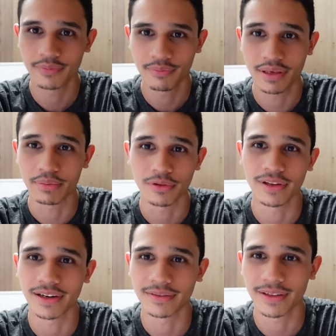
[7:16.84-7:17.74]
people
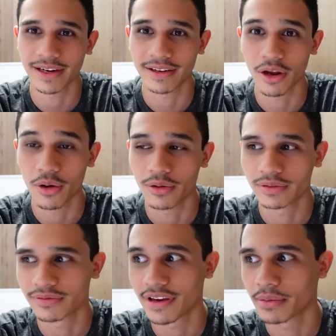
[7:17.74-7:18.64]
that I know,
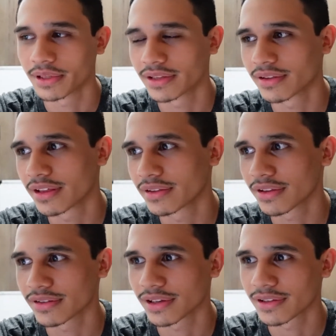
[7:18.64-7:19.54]
and family and
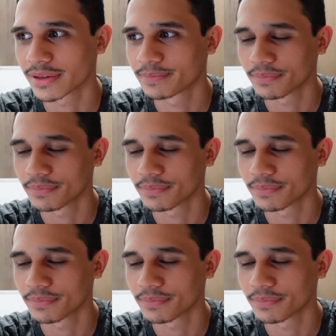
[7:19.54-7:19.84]
things like that.